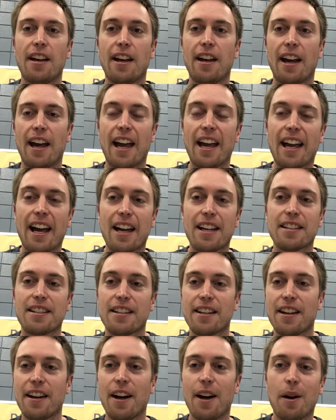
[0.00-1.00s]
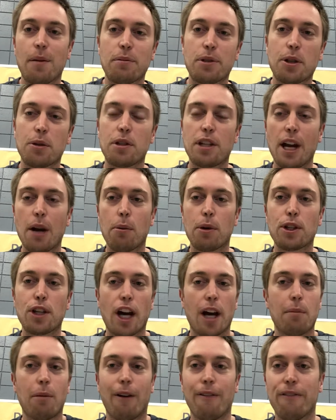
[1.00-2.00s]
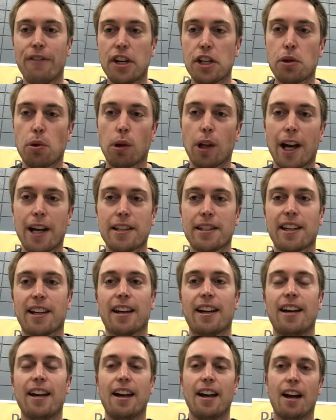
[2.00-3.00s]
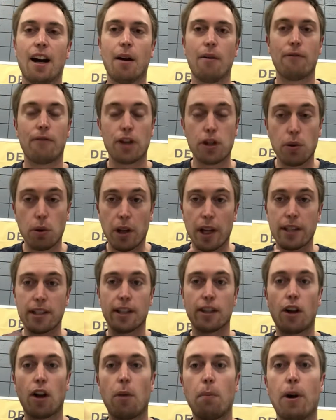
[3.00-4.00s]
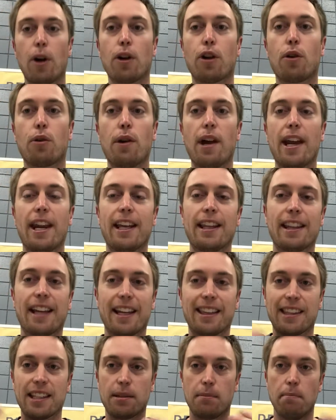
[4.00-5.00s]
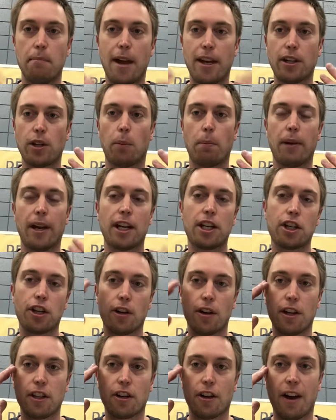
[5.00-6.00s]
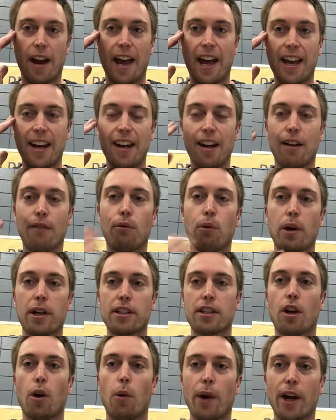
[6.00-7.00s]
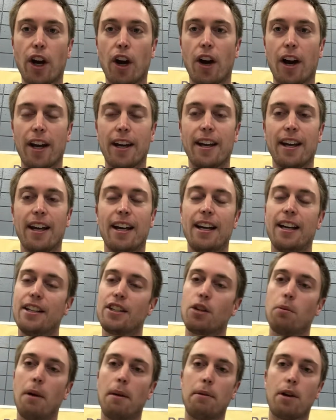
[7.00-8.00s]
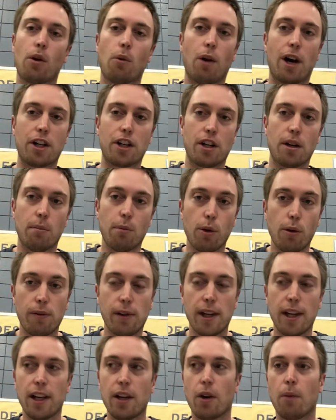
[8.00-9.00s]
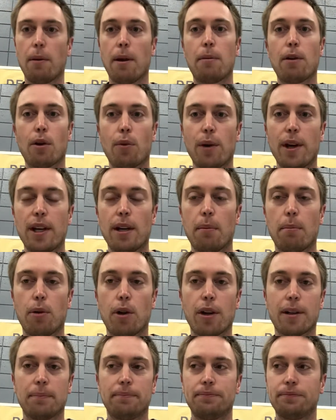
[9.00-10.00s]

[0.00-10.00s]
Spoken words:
Hey guys, so today we're talking about visualizing. Visualizing is all about creating like this mental picture in your head of what is going on. So maybe you're watching a movie or maybe you're reading a book